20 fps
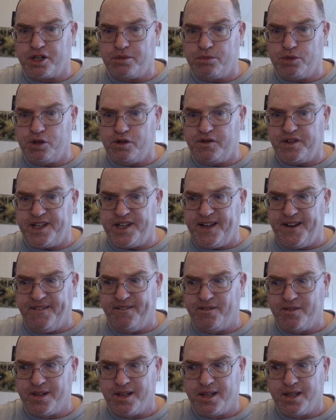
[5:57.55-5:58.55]
a movie
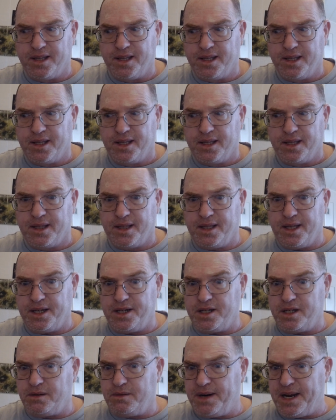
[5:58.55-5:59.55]

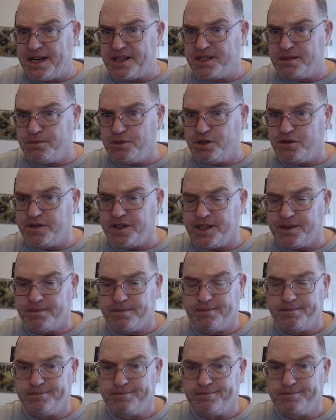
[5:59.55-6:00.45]
than direct a movie.